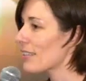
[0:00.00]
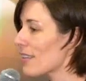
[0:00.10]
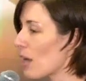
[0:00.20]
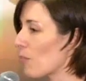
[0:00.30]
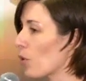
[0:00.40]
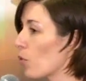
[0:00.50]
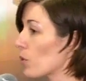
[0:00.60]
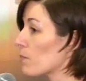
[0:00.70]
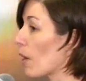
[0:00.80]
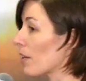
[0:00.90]
sample
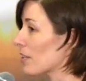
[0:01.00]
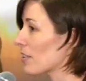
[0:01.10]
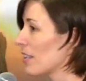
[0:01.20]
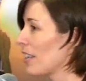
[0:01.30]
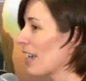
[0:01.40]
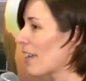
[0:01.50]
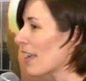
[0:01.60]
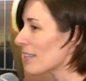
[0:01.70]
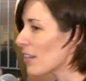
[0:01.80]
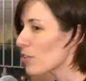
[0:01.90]
was marked. And
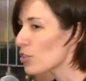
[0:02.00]
that tells